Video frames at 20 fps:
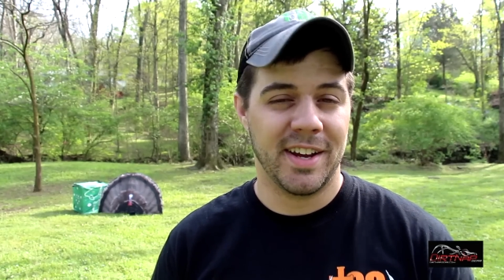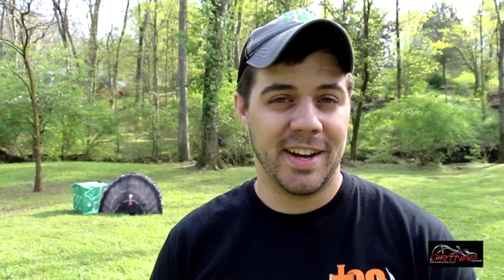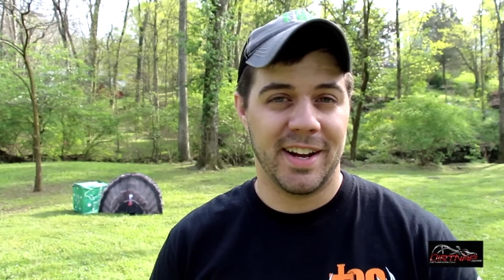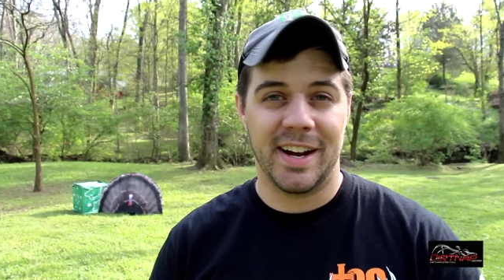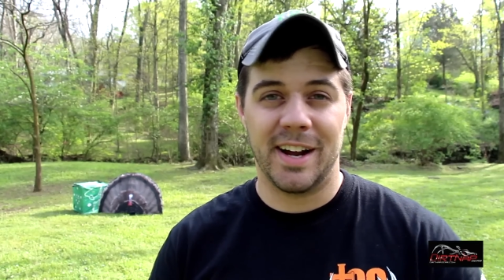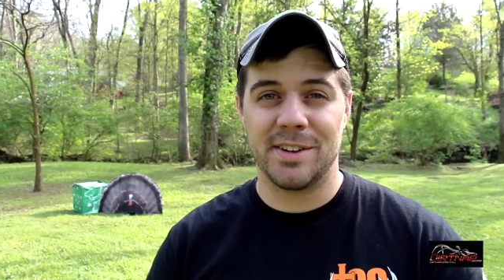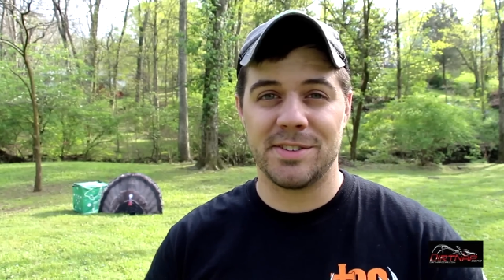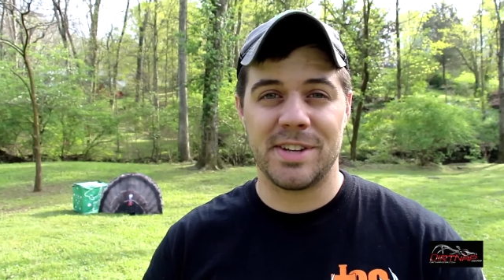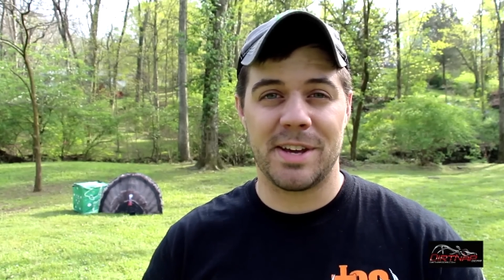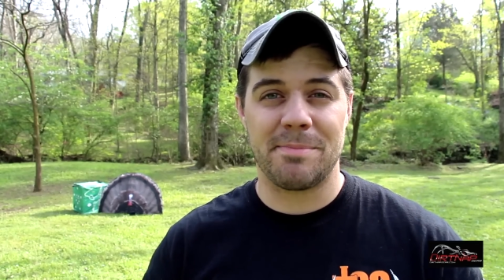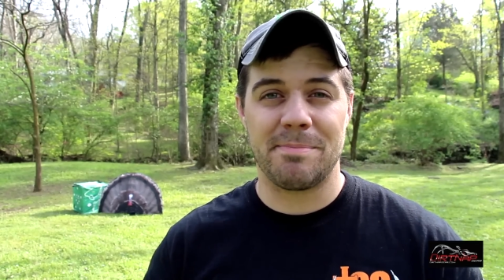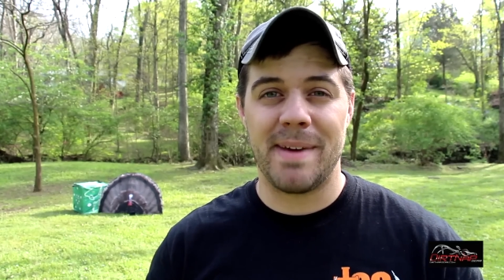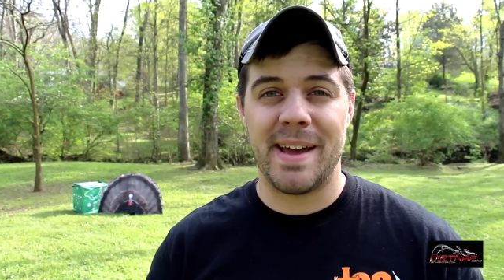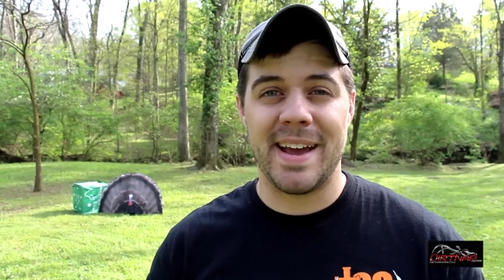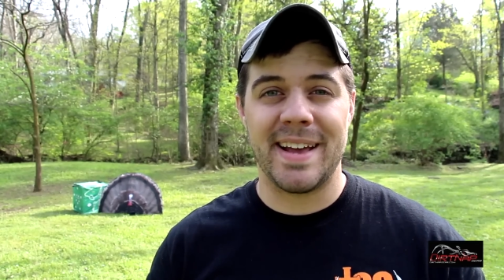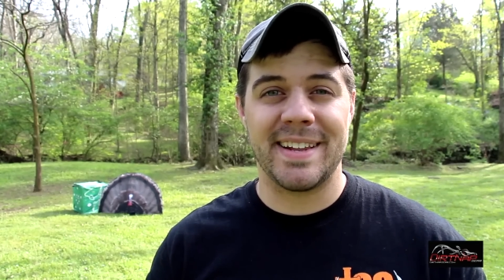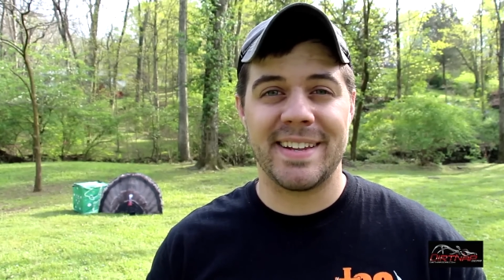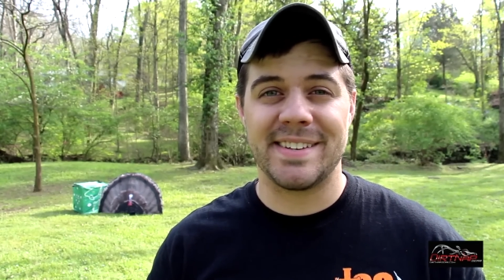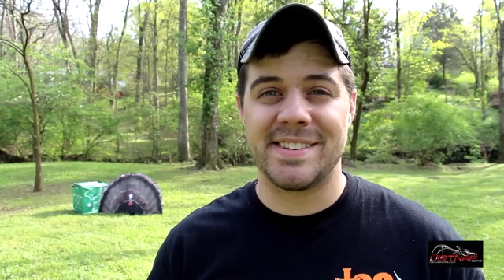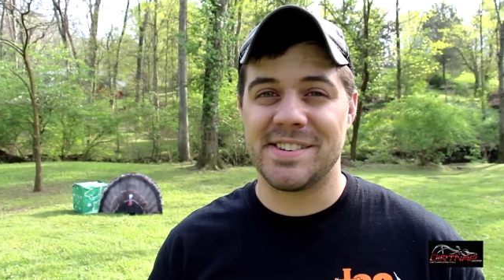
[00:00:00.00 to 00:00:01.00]
and I was like,
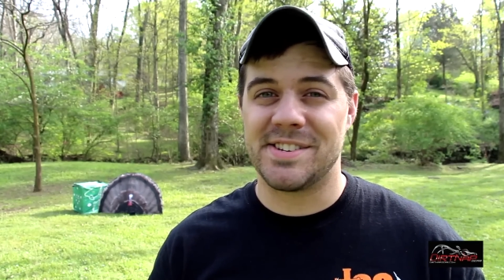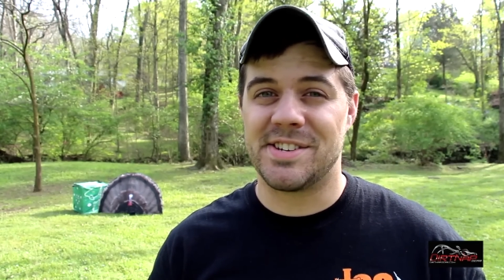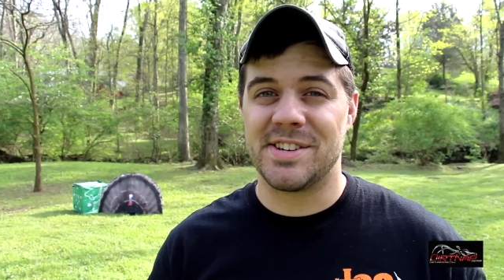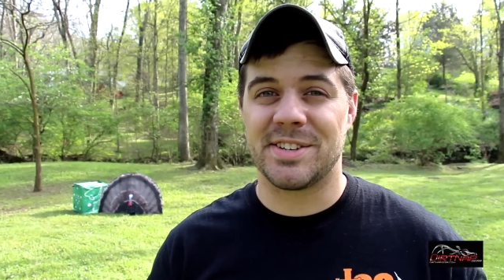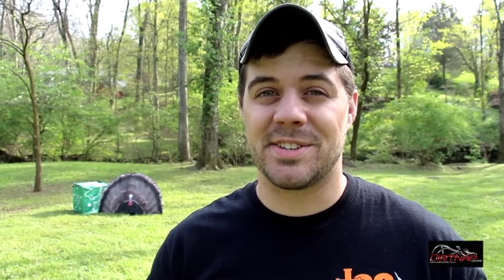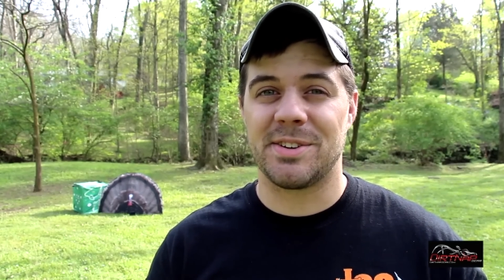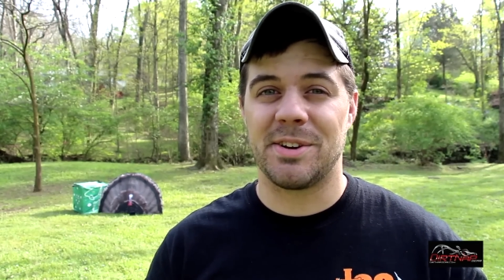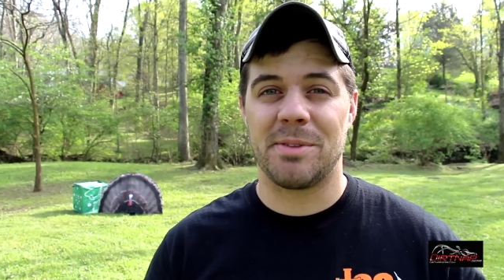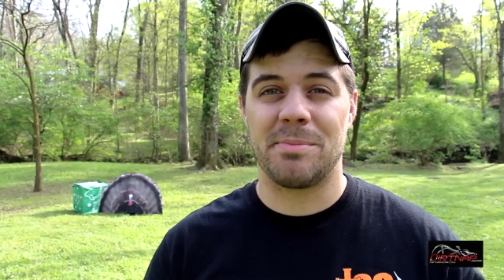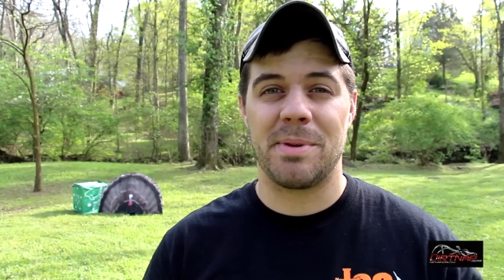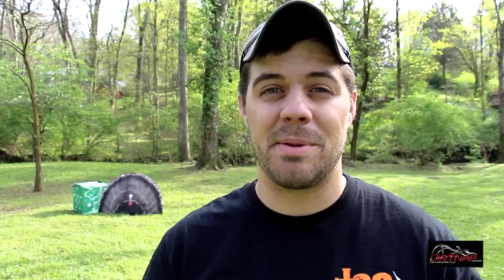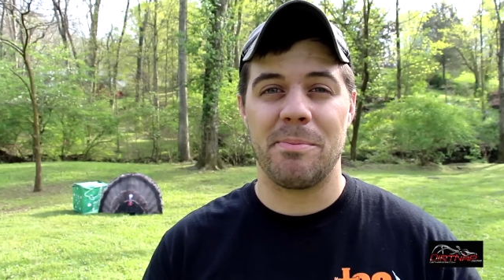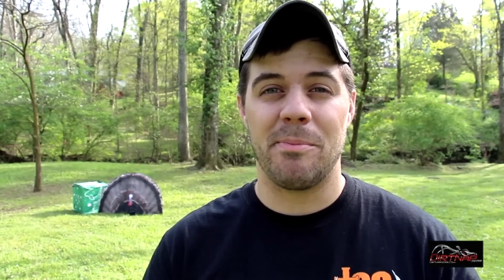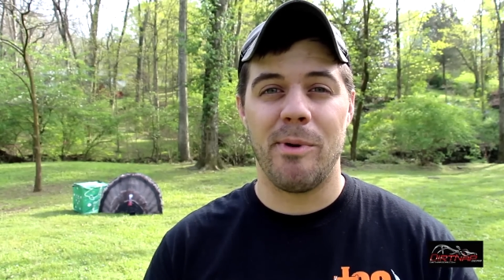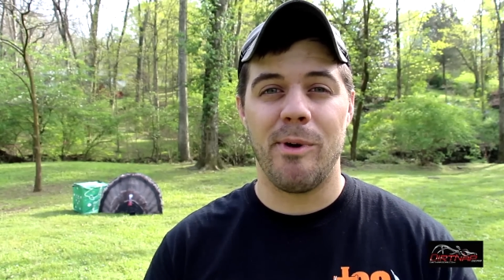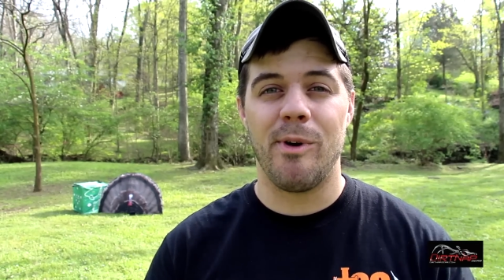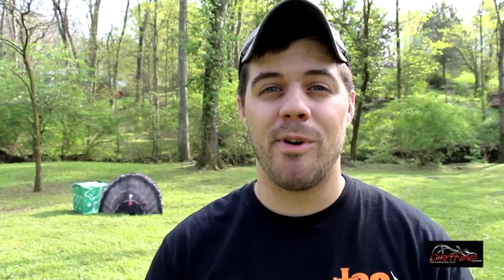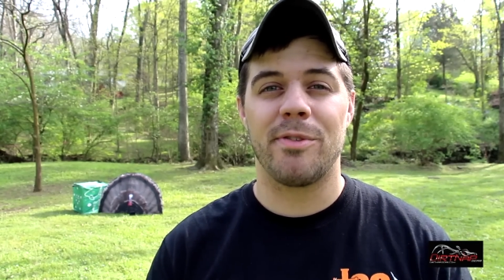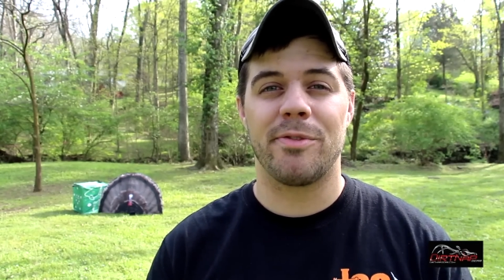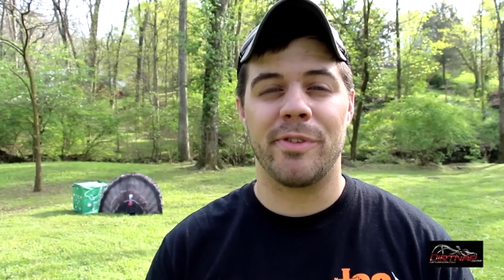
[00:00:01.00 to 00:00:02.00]
man, this is just gonna be
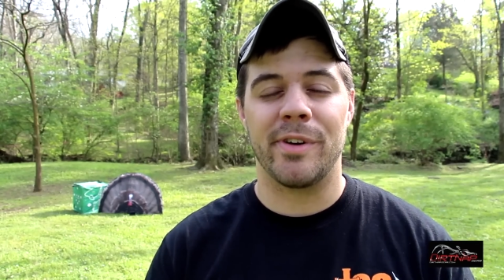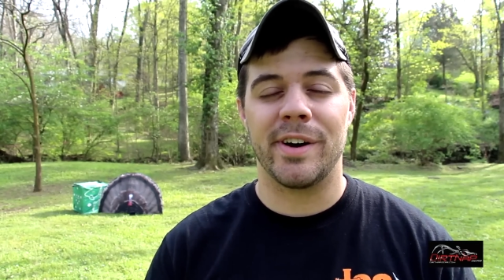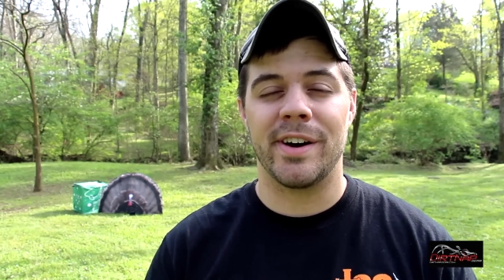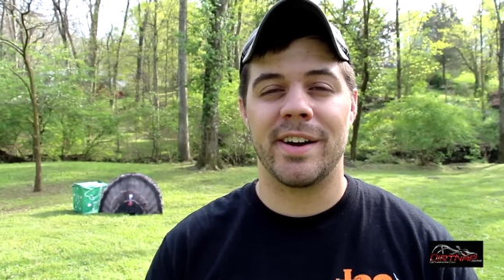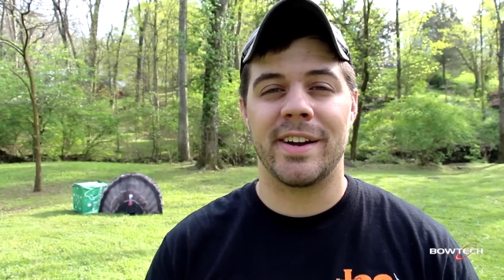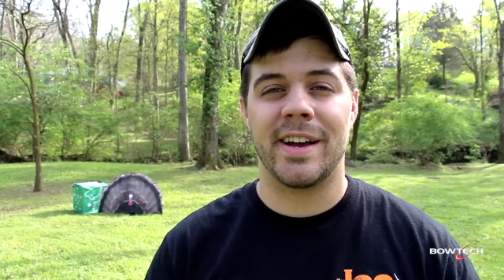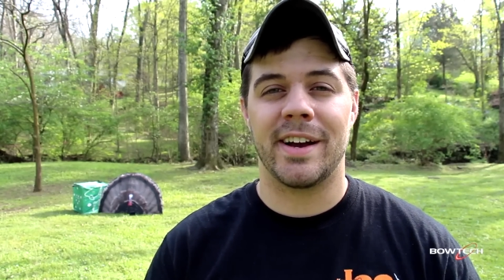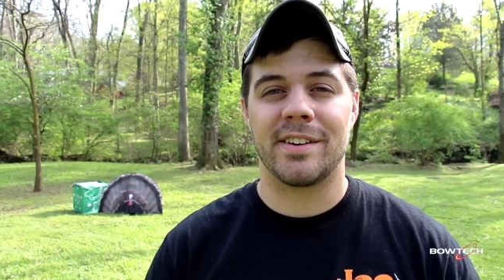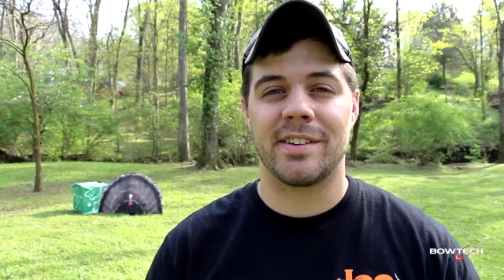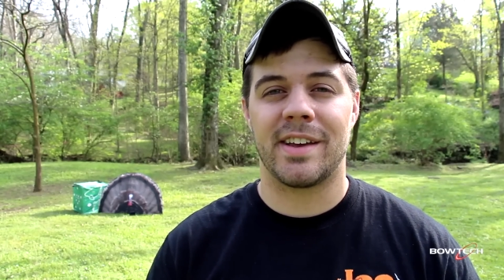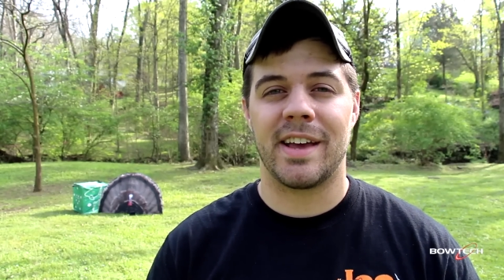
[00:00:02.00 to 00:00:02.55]
more fun out